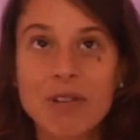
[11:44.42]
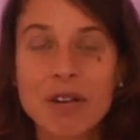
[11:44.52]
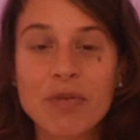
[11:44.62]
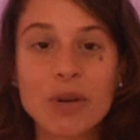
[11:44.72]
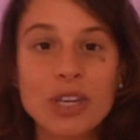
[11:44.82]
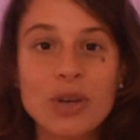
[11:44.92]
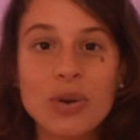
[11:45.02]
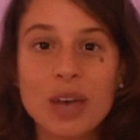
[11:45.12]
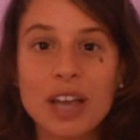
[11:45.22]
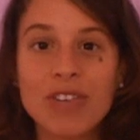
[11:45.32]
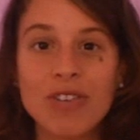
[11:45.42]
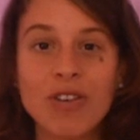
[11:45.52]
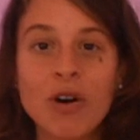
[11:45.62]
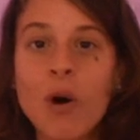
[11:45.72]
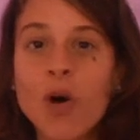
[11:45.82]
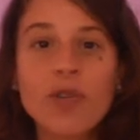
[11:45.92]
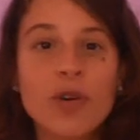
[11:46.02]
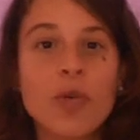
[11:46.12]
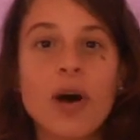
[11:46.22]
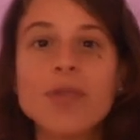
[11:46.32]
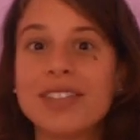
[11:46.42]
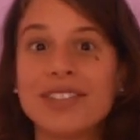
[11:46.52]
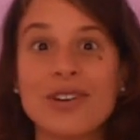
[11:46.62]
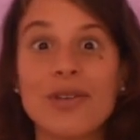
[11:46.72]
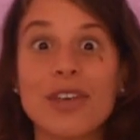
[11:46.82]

it's so overwhelming to know